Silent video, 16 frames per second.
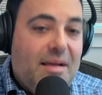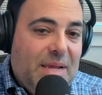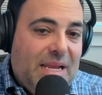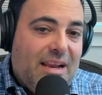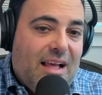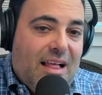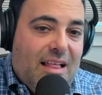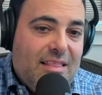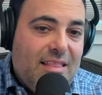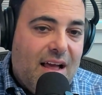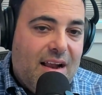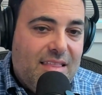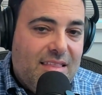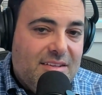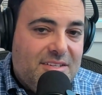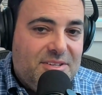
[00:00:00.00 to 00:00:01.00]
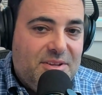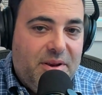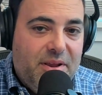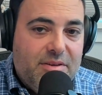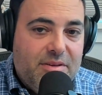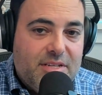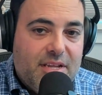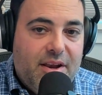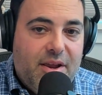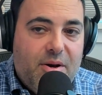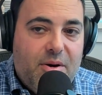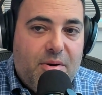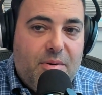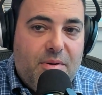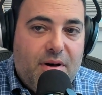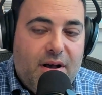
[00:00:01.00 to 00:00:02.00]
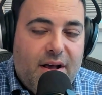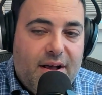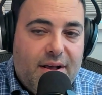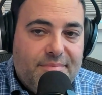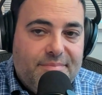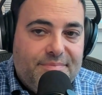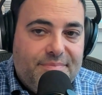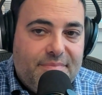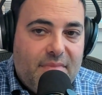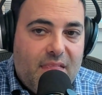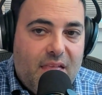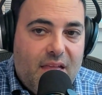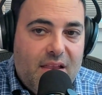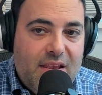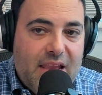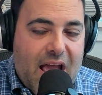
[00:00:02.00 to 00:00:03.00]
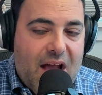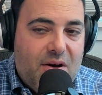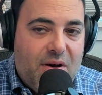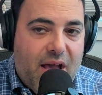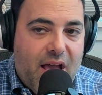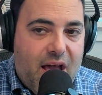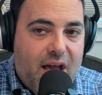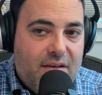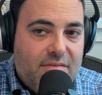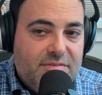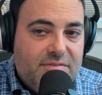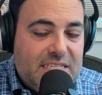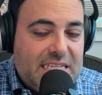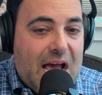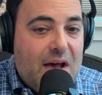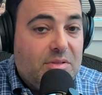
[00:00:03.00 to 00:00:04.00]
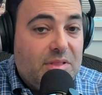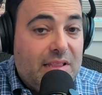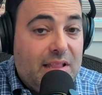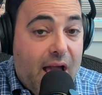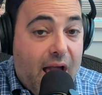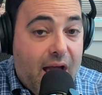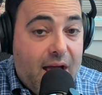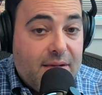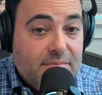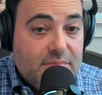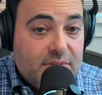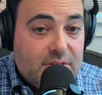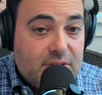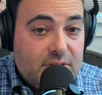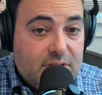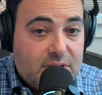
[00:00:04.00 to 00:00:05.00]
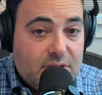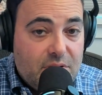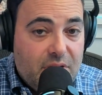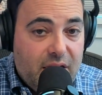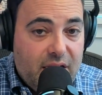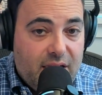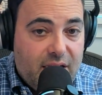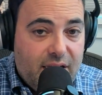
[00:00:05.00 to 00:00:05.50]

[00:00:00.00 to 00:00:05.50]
I mean, a lot of the studios I know now have sound labs, so they